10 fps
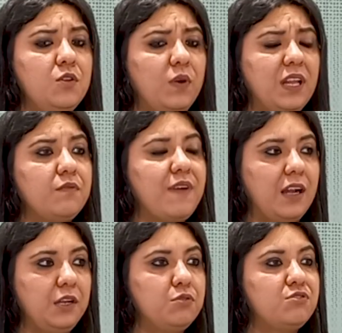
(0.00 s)
What are the
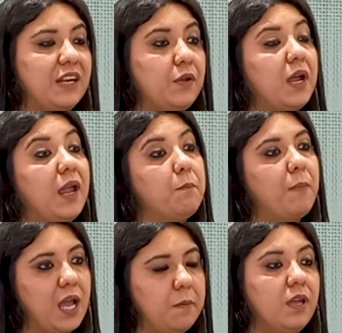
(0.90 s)
values that you are
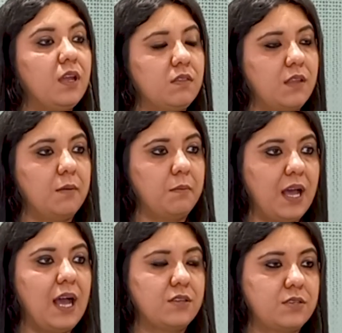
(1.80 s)
imbibing in them
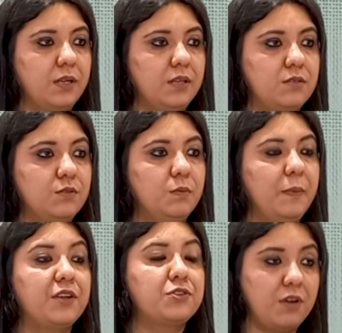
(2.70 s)
actually to
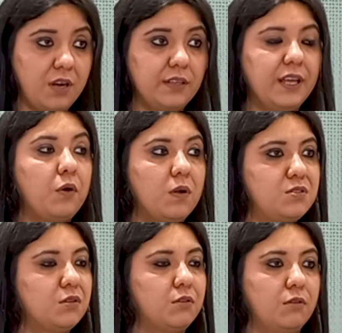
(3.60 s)
make sure they
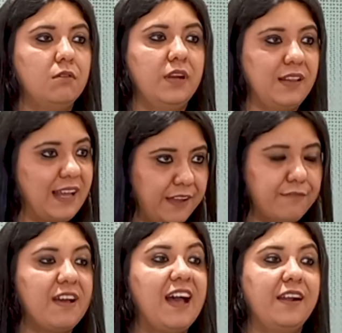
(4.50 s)
also grow in
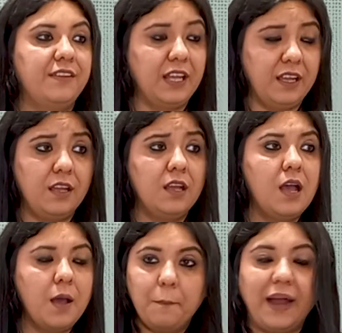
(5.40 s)
life and they
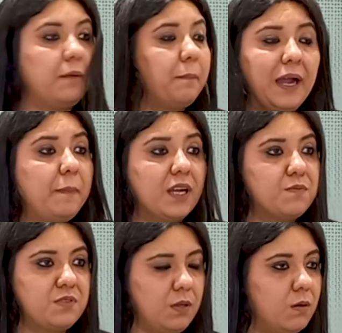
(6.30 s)
might become
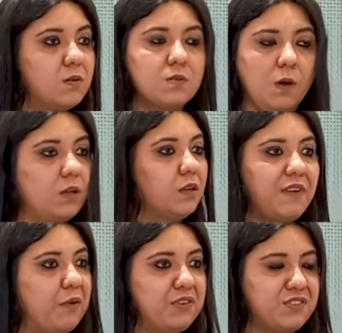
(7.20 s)
CEOs or the
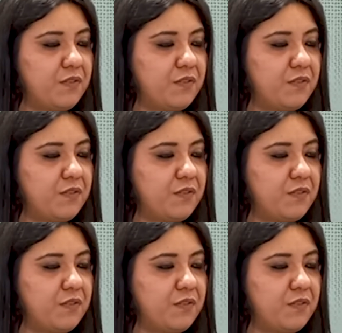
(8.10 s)
founders